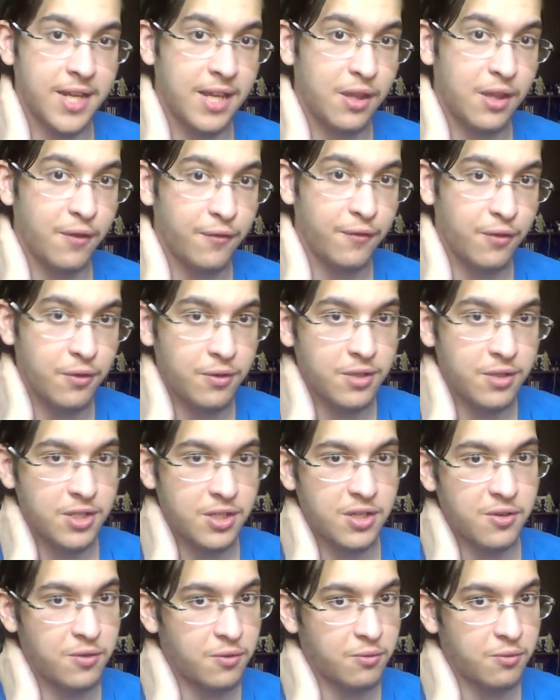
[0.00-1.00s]
eat the food
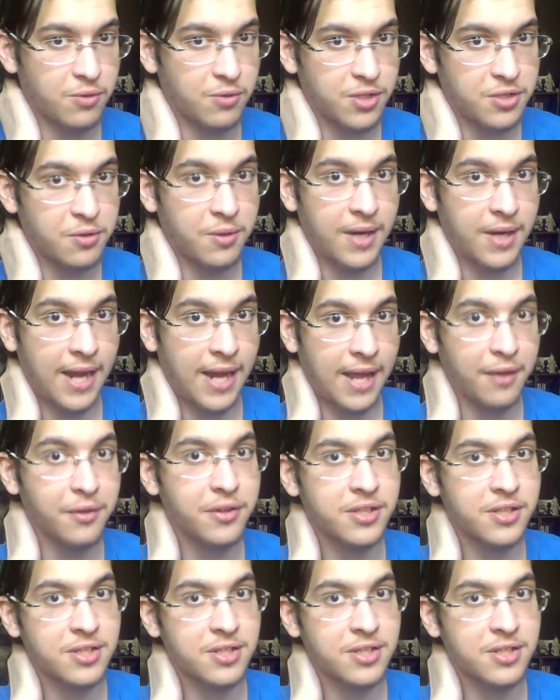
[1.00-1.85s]
to restore health.